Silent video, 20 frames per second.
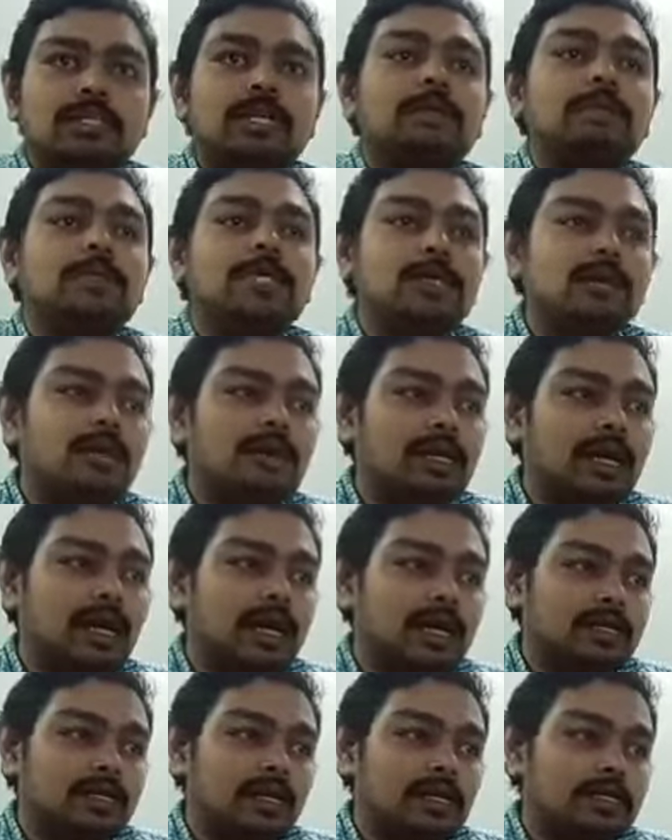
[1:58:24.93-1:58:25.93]
Subsequent
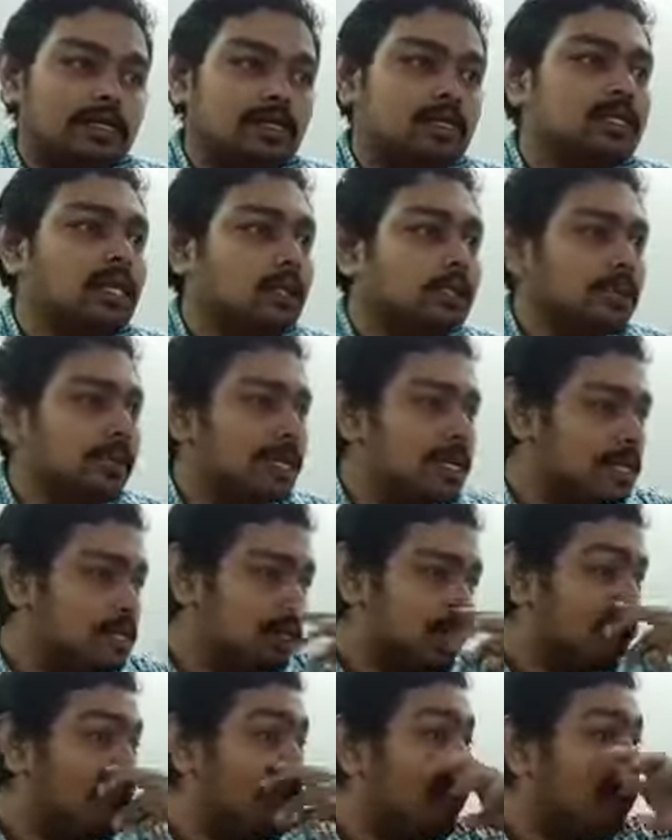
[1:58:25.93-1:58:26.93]
directors. That
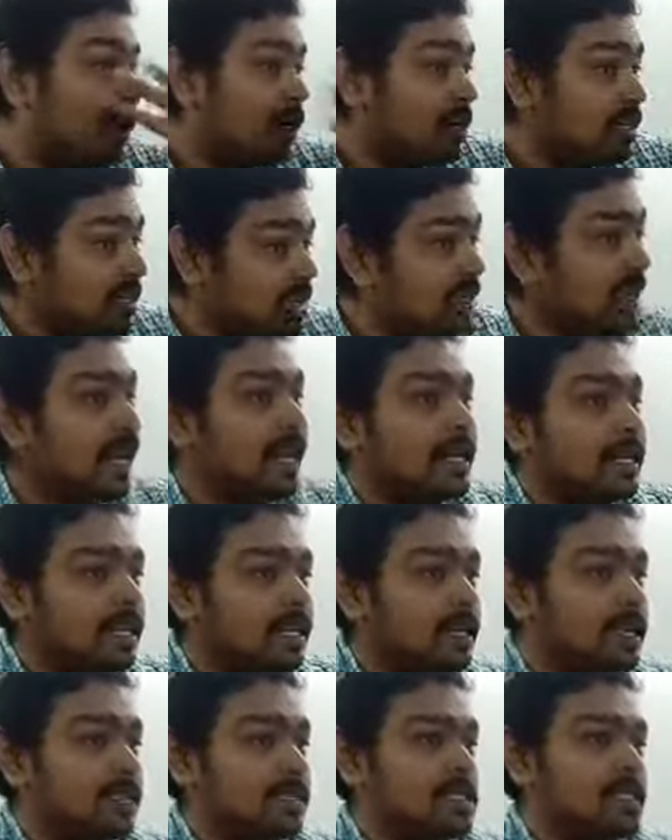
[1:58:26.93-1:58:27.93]
means all the
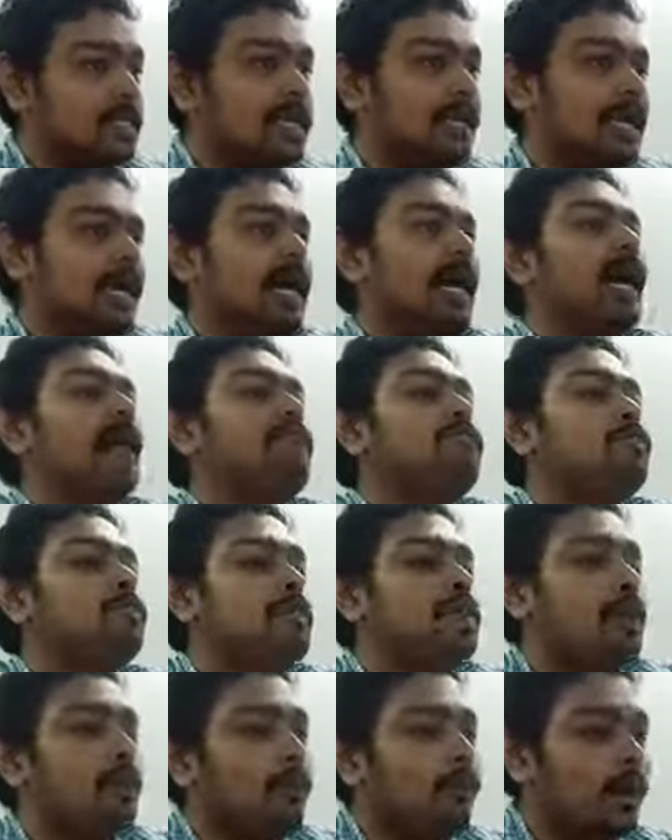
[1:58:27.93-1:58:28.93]
directors have to
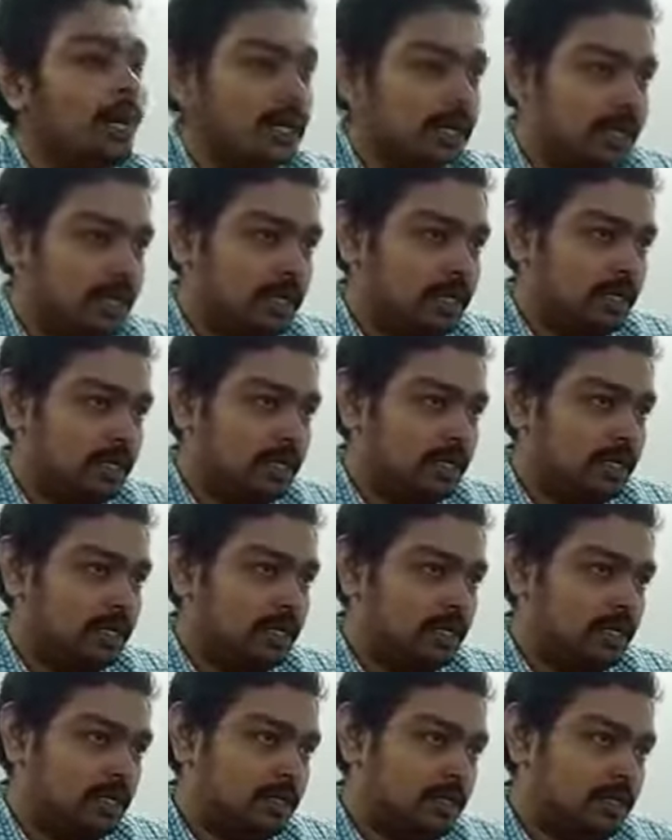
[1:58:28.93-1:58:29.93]
be appointed
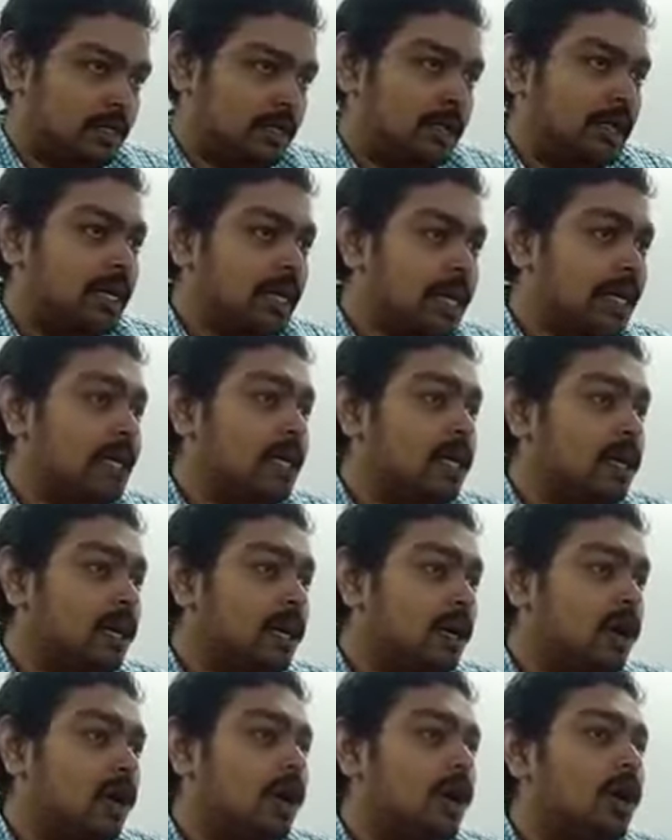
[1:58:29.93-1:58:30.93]
in
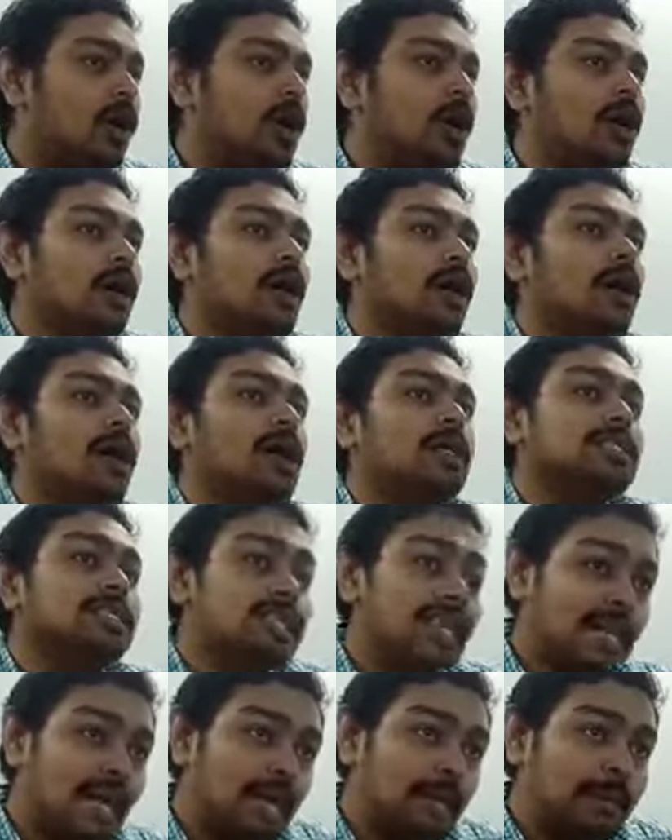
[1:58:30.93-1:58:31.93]

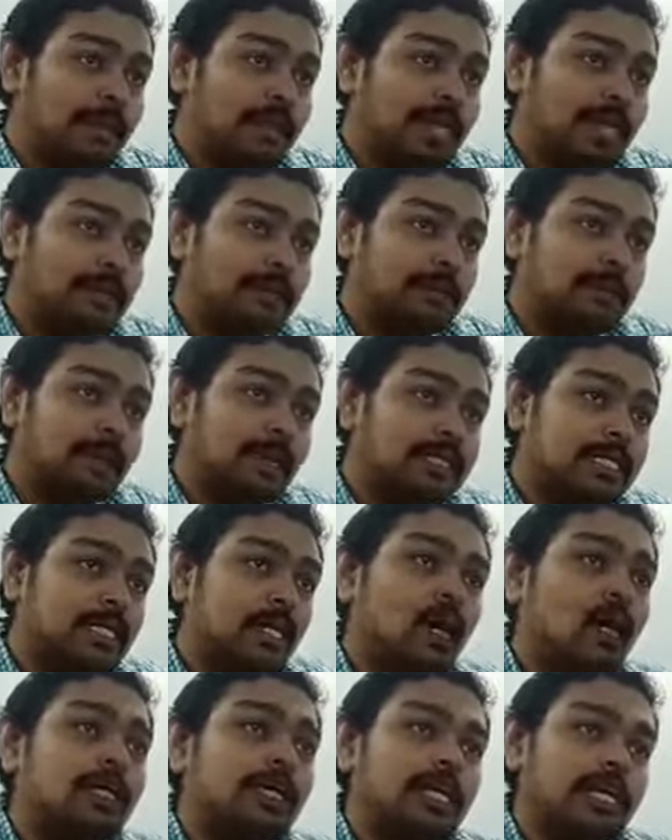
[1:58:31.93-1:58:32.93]
general meeting by
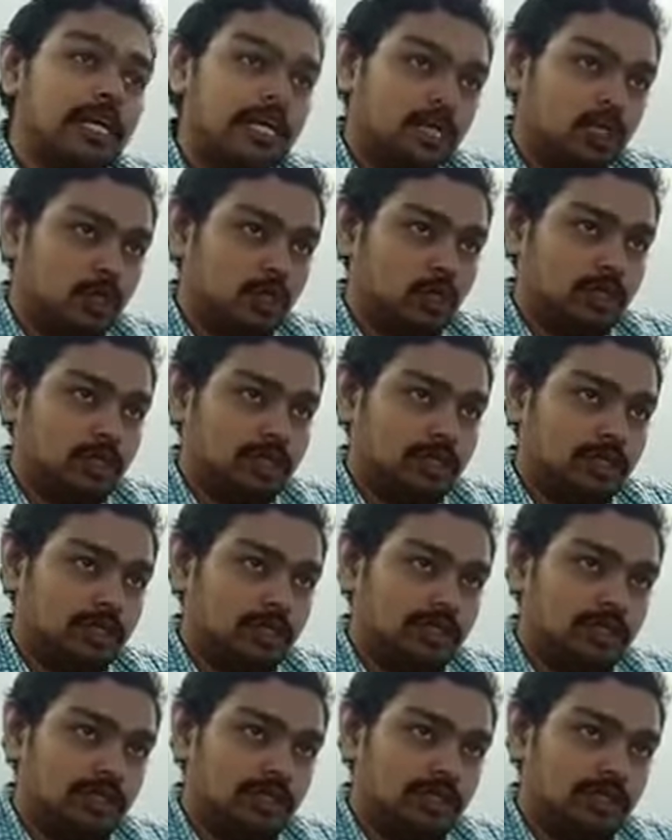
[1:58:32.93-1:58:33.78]
passing ordinary resolution.